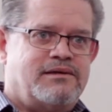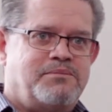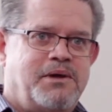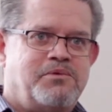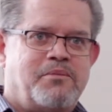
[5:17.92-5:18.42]

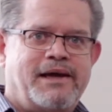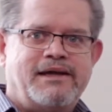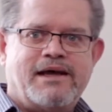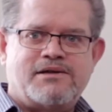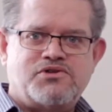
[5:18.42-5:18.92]
People might
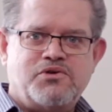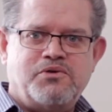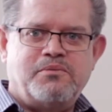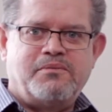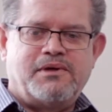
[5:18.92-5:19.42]
not
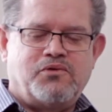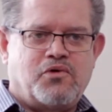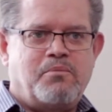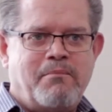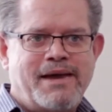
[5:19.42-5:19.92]
assume,
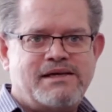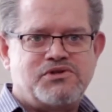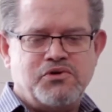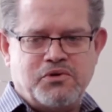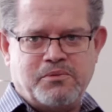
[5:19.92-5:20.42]
or may
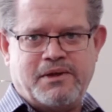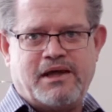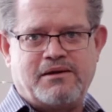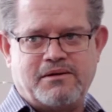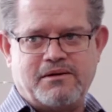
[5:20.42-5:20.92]
assume,
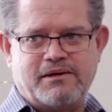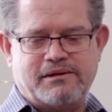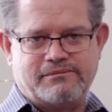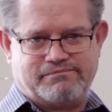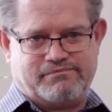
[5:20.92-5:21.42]
that
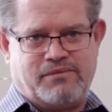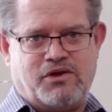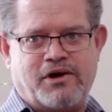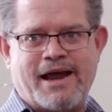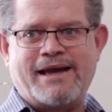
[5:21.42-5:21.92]

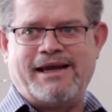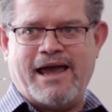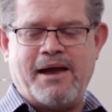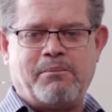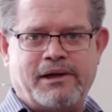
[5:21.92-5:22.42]
they're not
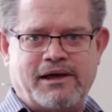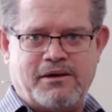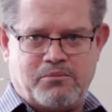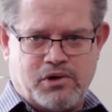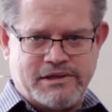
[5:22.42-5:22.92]
gambling
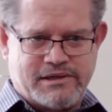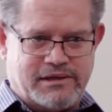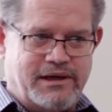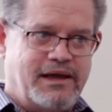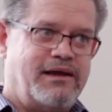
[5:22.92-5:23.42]
in
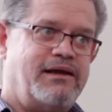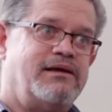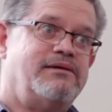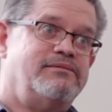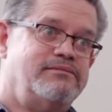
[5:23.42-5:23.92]
prison,
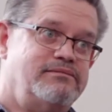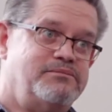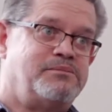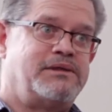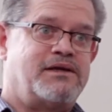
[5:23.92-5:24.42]

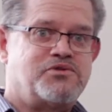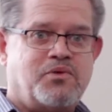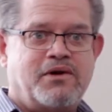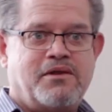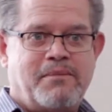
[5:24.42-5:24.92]
but that's
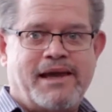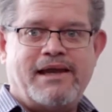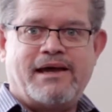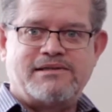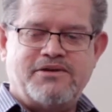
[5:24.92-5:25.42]
one of the
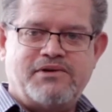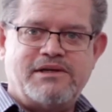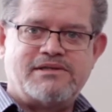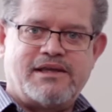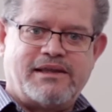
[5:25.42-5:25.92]
main
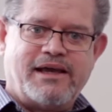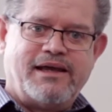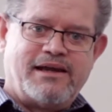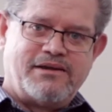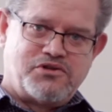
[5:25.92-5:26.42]
activities that they
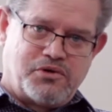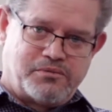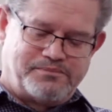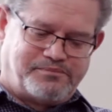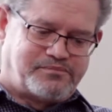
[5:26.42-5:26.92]
get into.